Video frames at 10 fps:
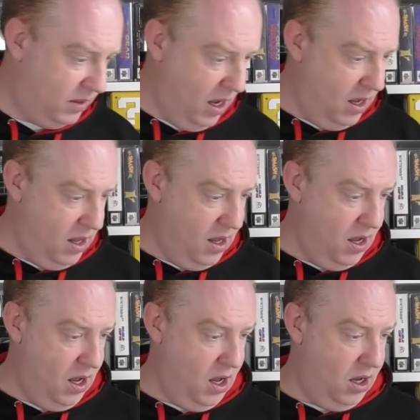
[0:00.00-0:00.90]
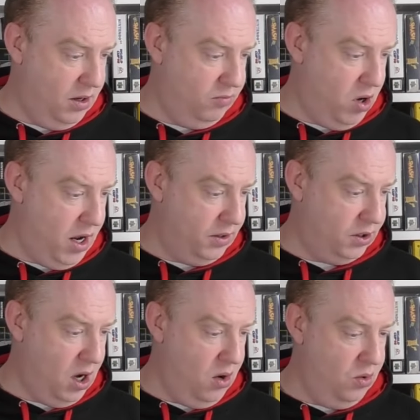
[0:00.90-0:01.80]
Right,
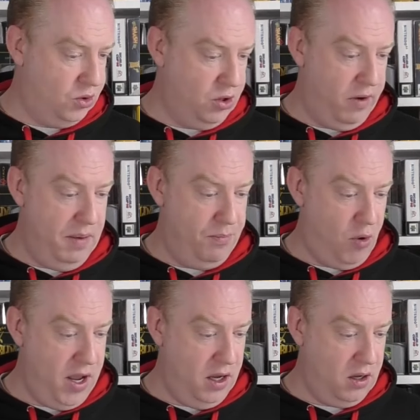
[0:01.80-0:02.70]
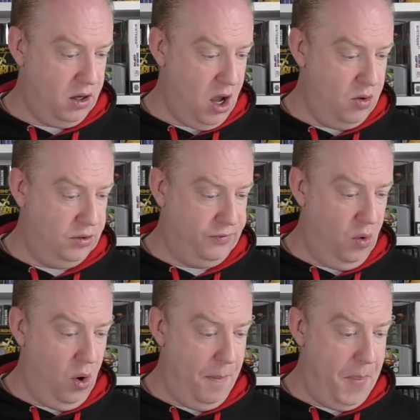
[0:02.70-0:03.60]
so sorry, Brink goes
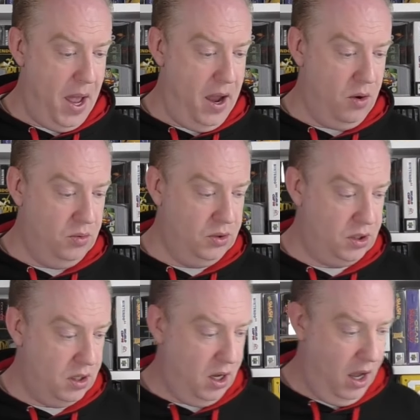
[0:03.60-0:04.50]
for £1.